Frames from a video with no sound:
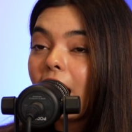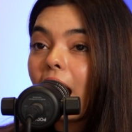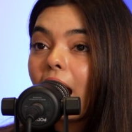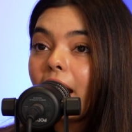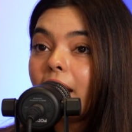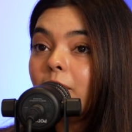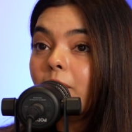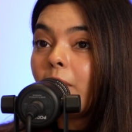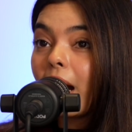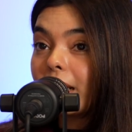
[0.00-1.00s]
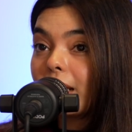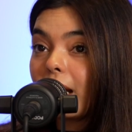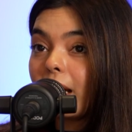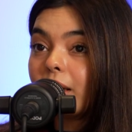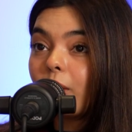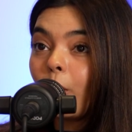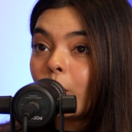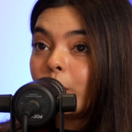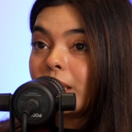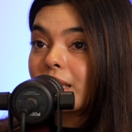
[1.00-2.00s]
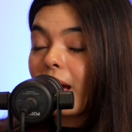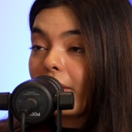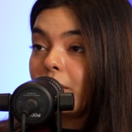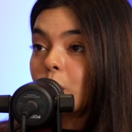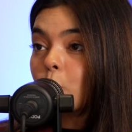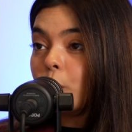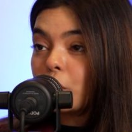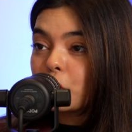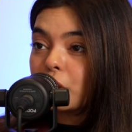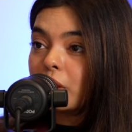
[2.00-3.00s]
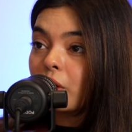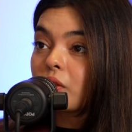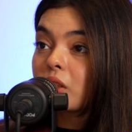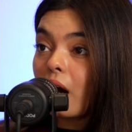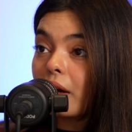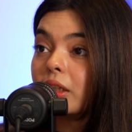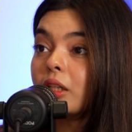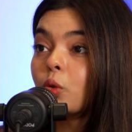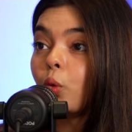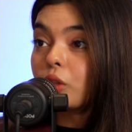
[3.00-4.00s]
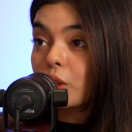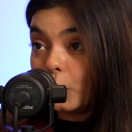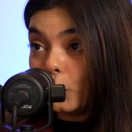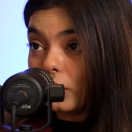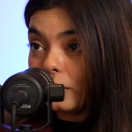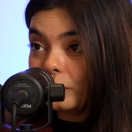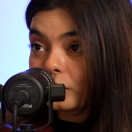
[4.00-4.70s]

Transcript: And my dad always had this vision of starting his own school.